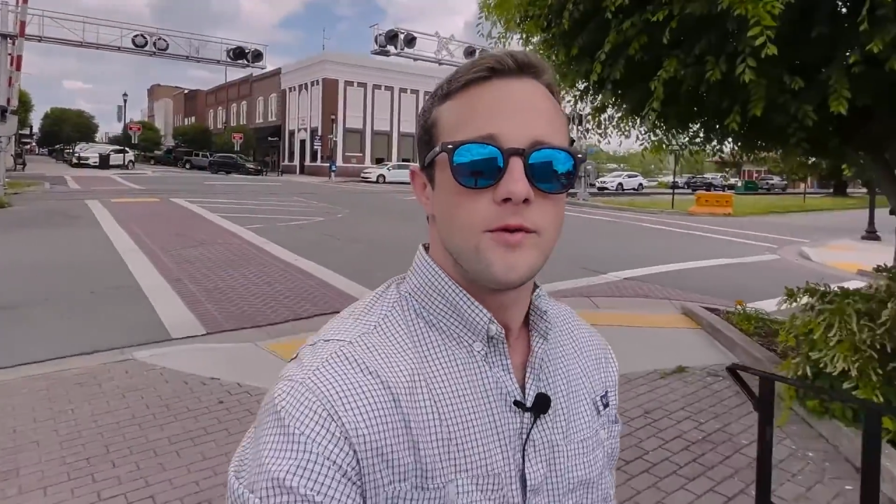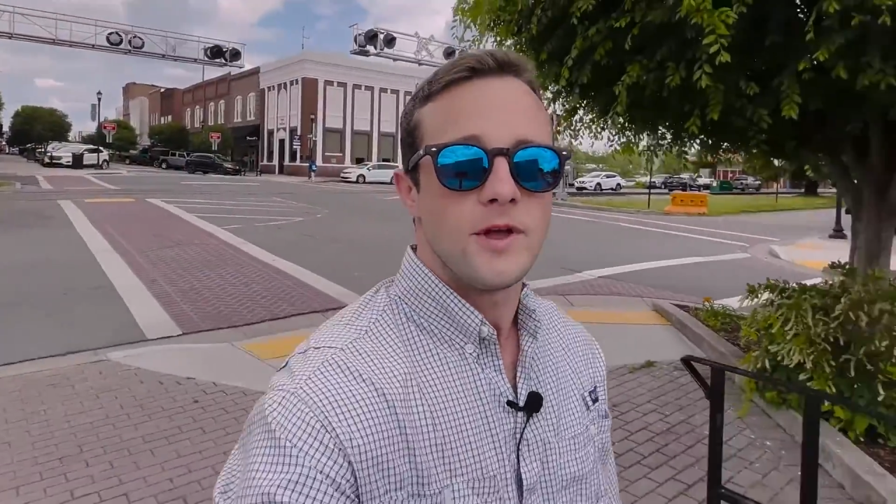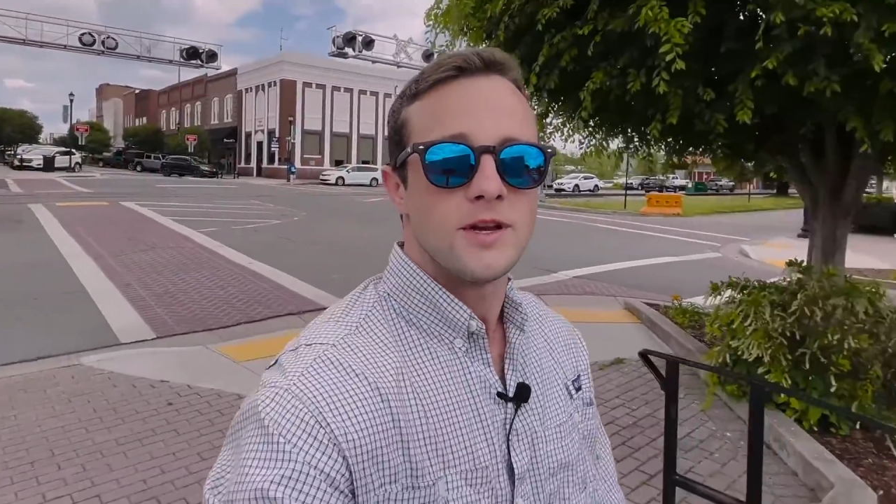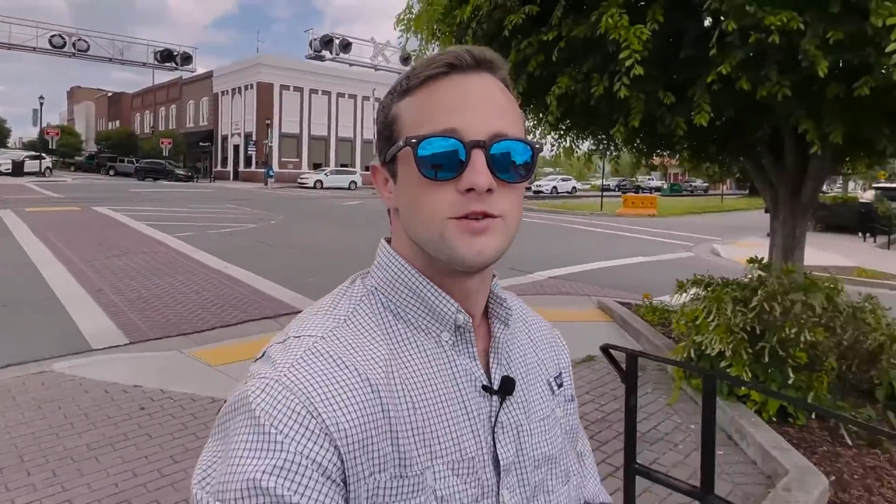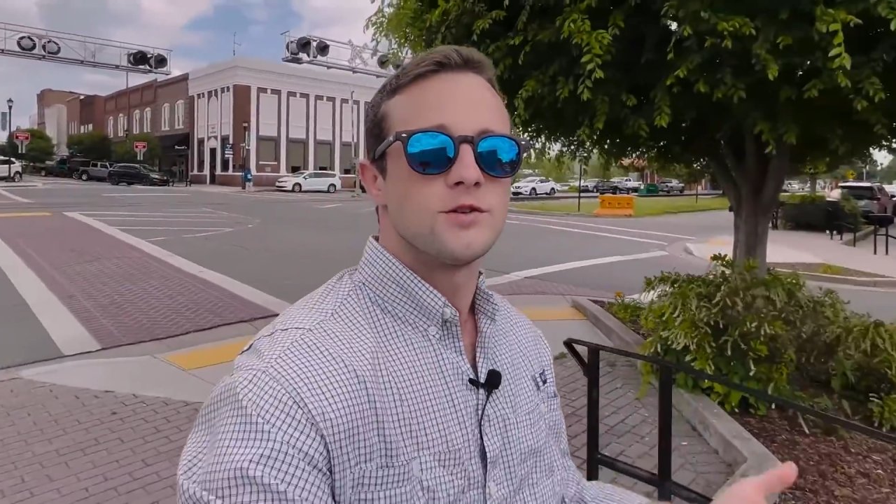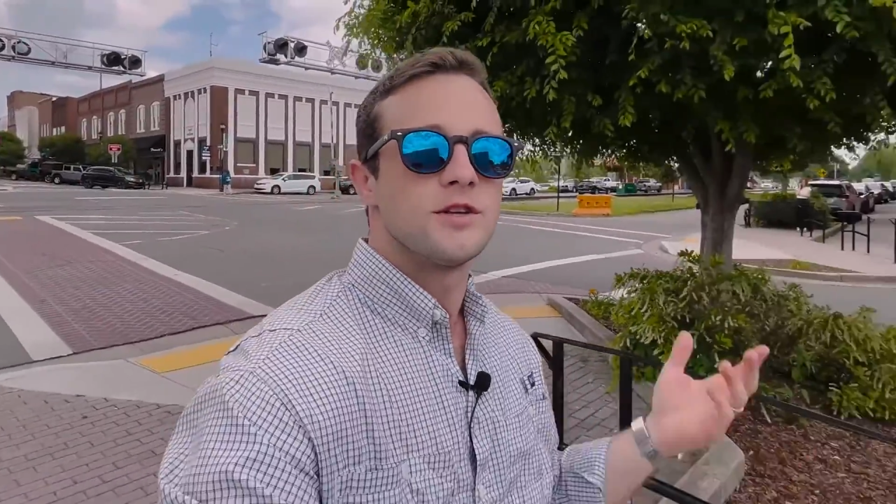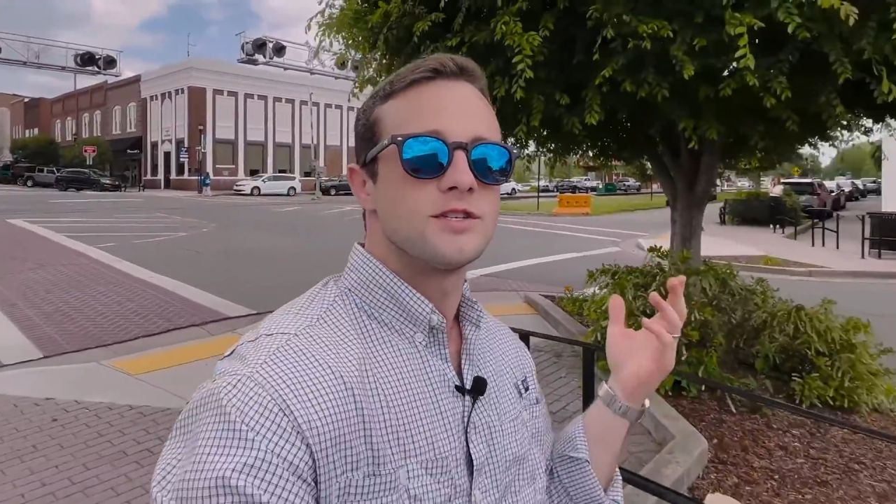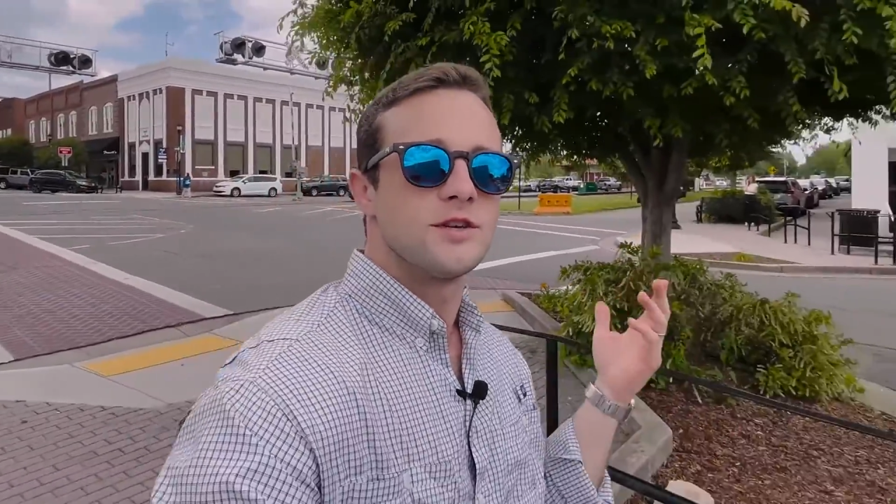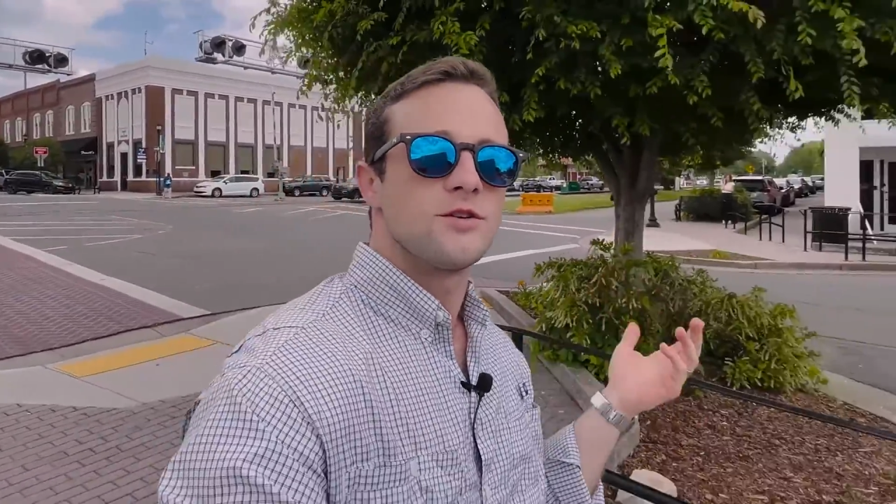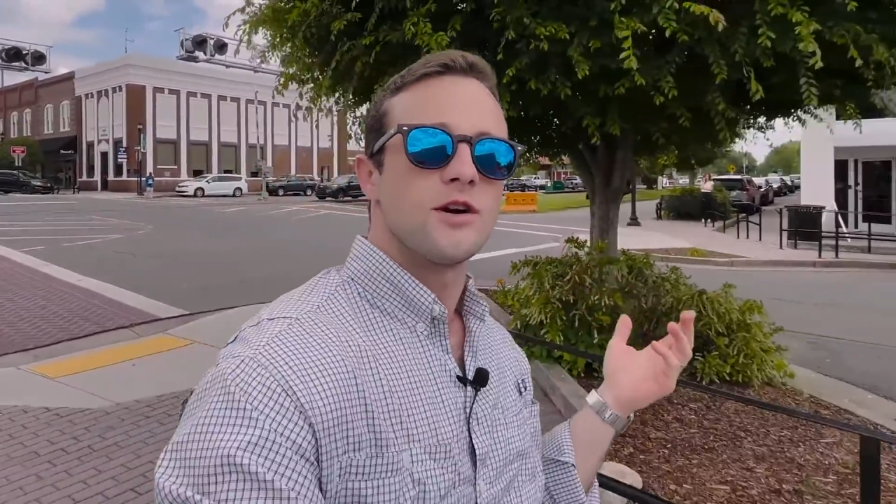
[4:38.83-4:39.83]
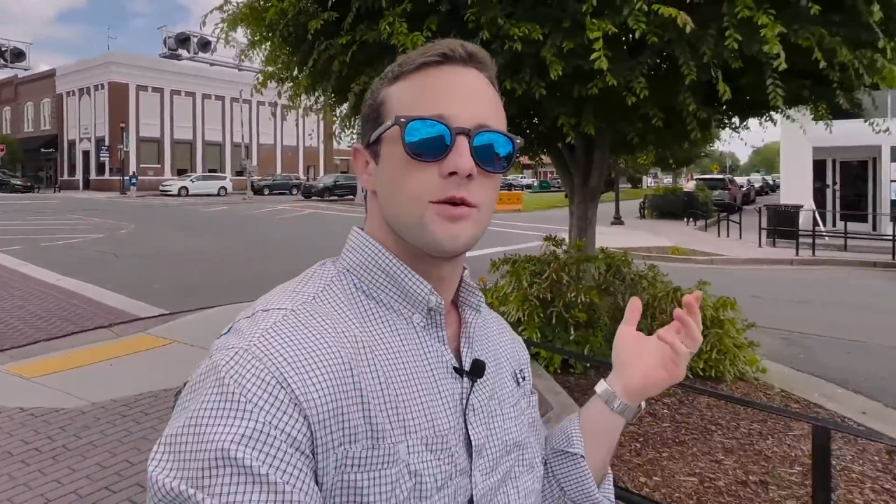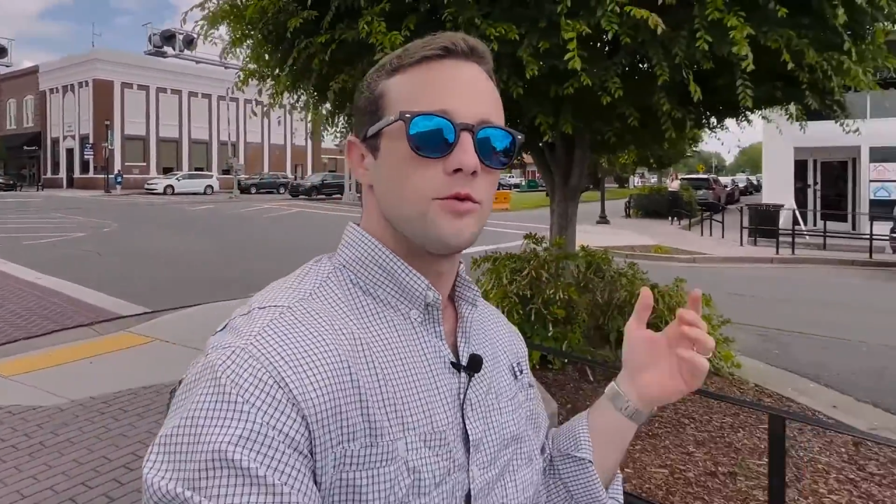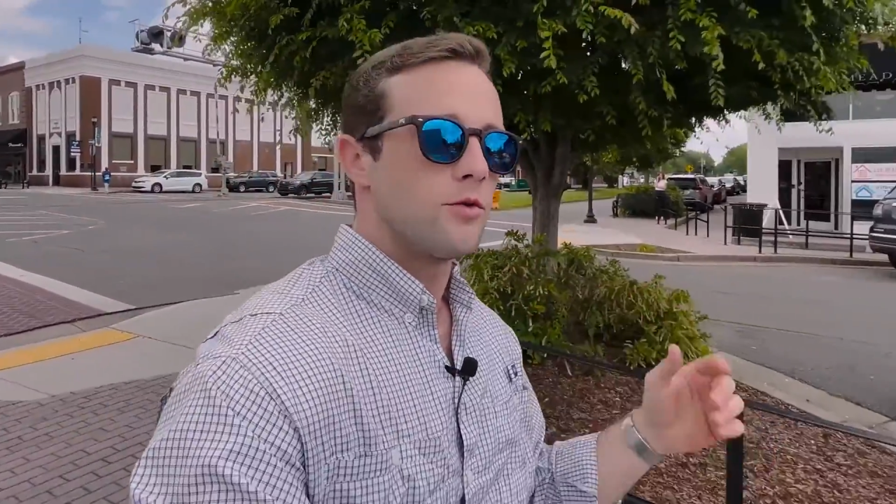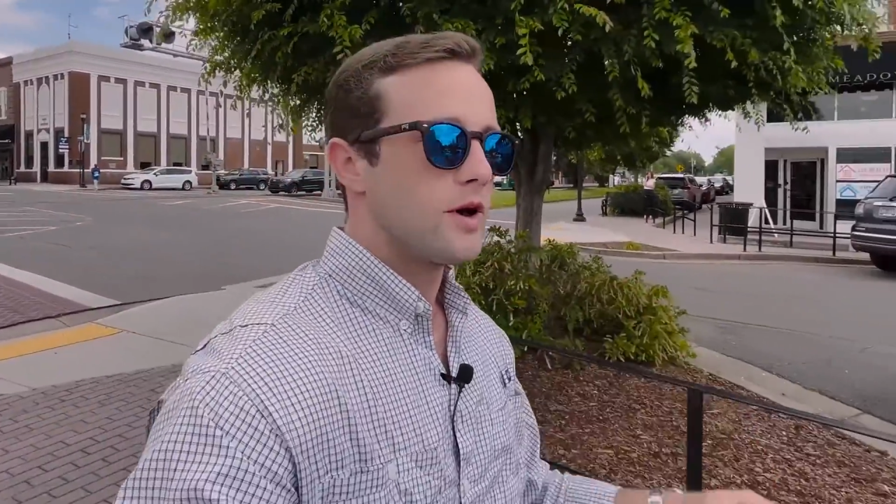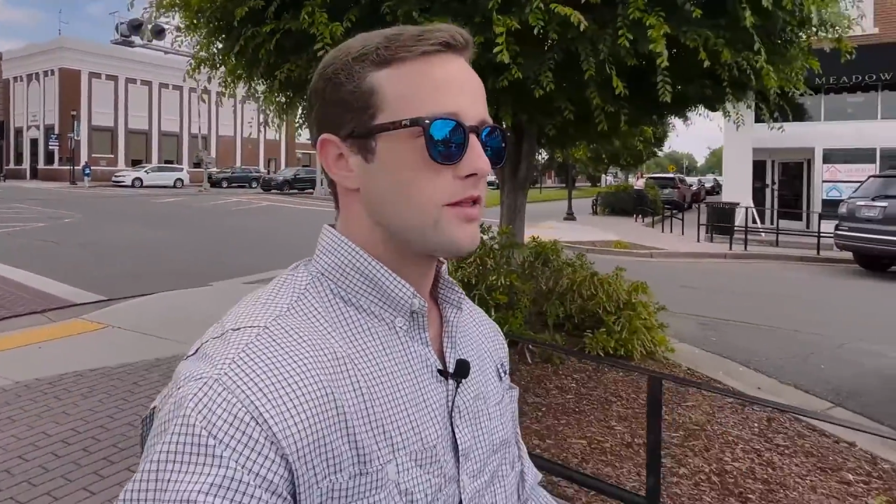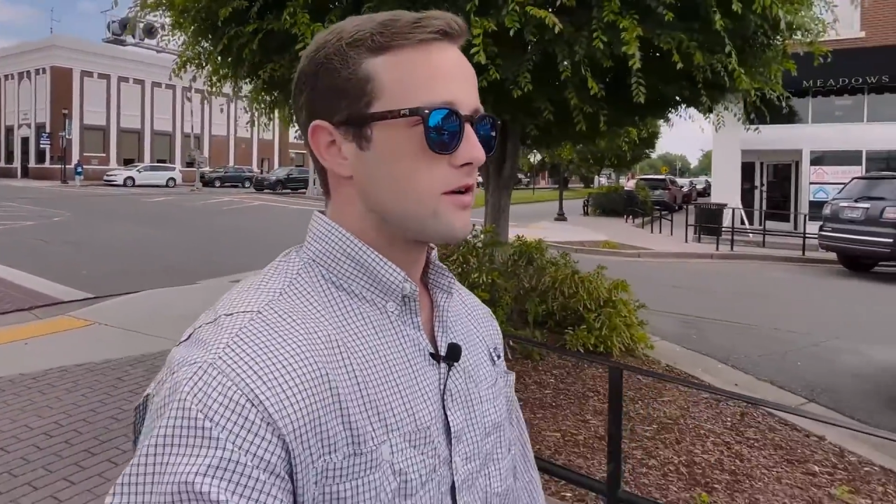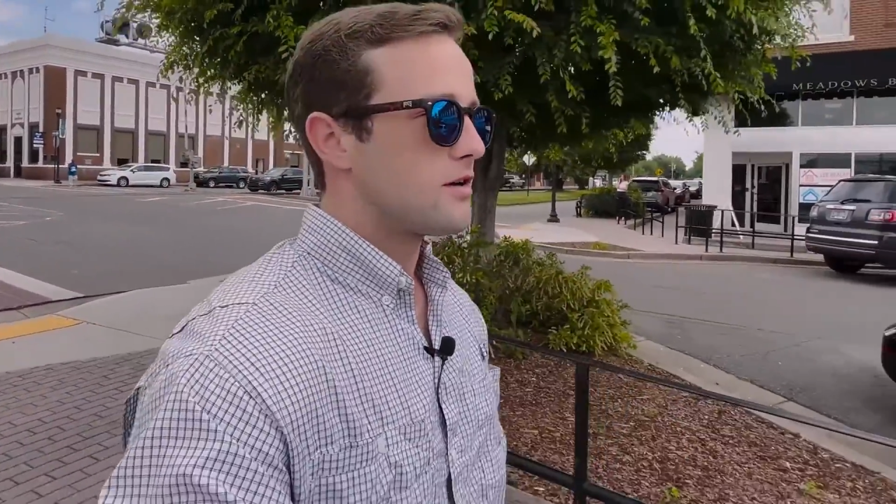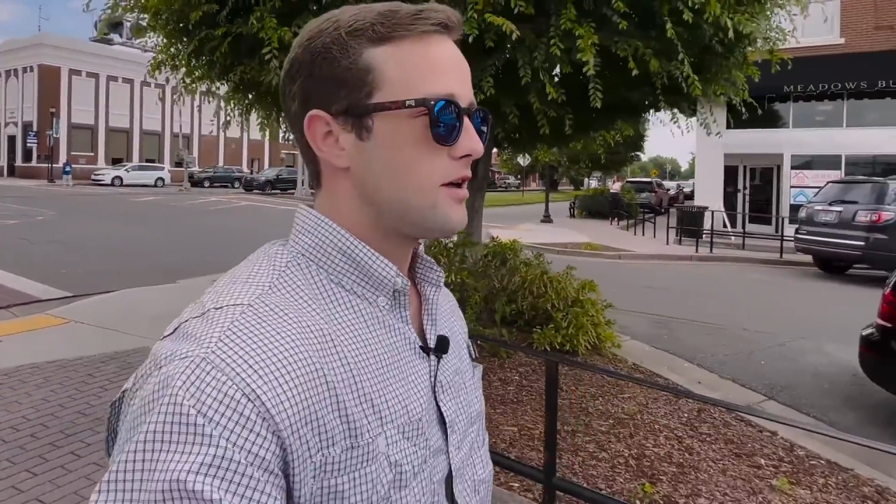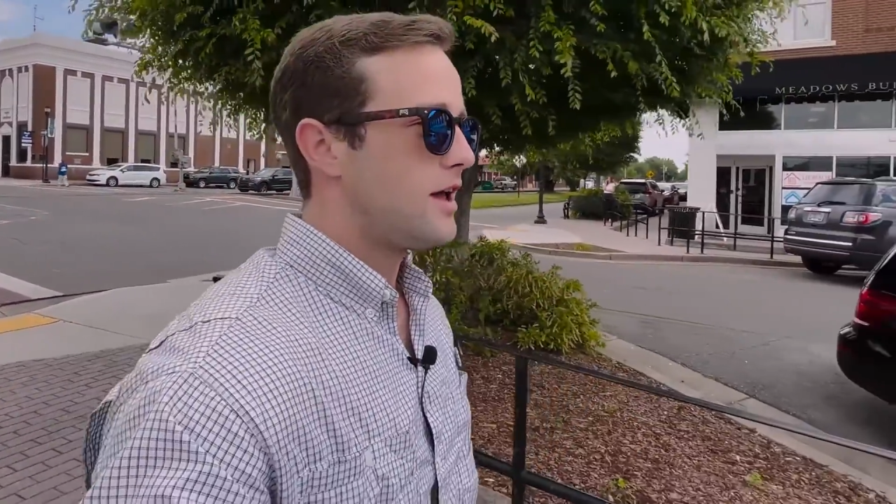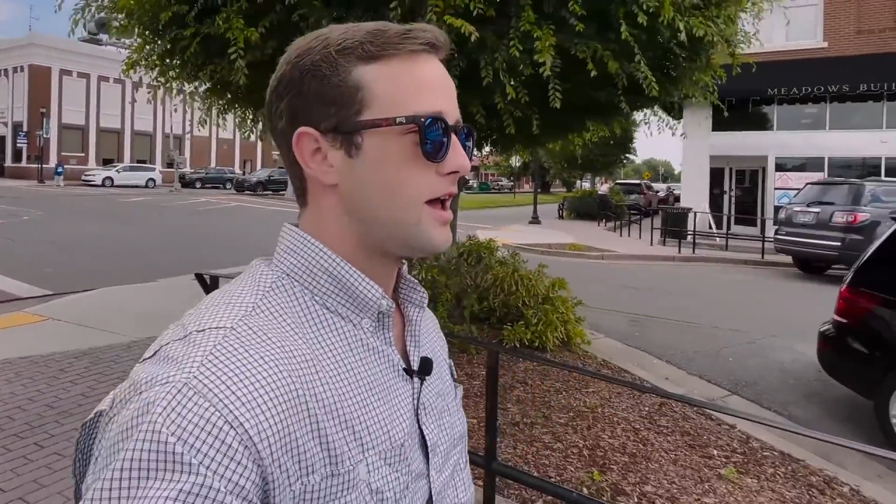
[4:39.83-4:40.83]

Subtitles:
enjoy this incredible weather,